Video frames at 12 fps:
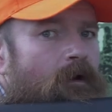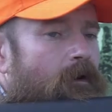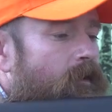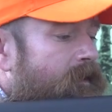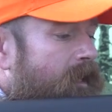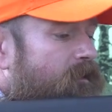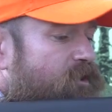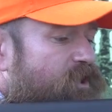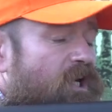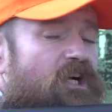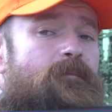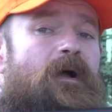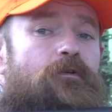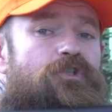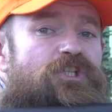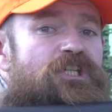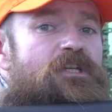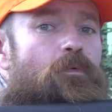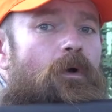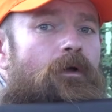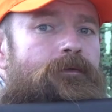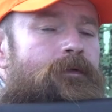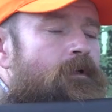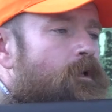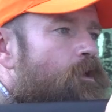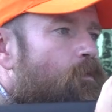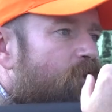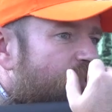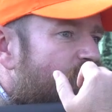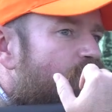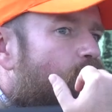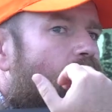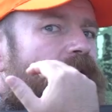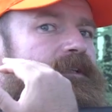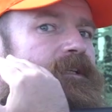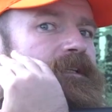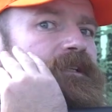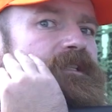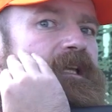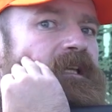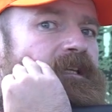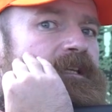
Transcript: All right, now let's talk about cheek weld. What cheek weld is